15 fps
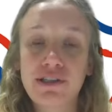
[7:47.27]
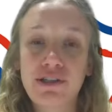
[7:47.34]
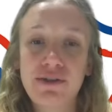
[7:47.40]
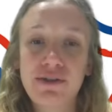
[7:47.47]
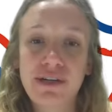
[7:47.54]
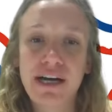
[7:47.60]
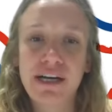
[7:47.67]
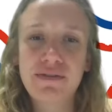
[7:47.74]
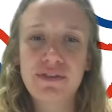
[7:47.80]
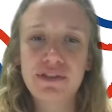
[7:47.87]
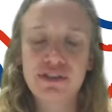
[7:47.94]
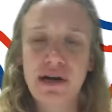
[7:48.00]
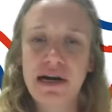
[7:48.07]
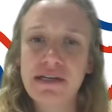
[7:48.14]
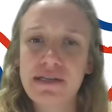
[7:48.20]
to kind of
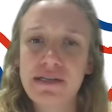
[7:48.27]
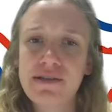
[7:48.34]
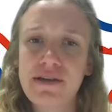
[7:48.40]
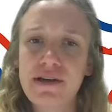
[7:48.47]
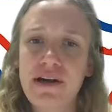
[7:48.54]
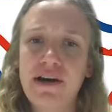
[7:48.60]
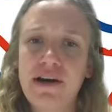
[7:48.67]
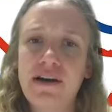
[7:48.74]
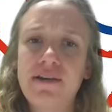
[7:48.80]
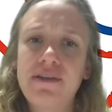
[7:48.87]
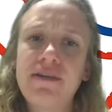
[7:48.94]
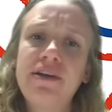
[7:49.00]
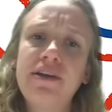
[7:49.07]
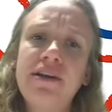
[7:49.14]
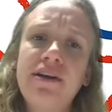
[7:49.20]
address uh,
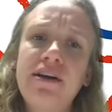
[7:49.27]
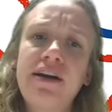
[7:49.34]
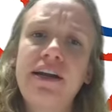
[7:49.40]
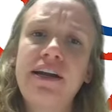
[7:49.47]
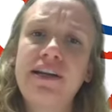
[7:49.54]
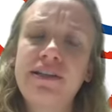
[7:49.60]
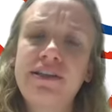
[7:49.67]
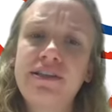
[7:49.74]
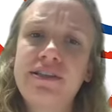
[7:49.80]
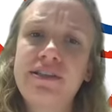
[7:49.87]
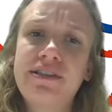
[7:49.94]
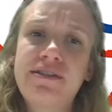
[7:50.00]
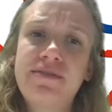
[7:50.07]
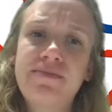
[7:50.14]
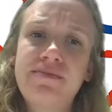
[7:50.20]
and
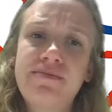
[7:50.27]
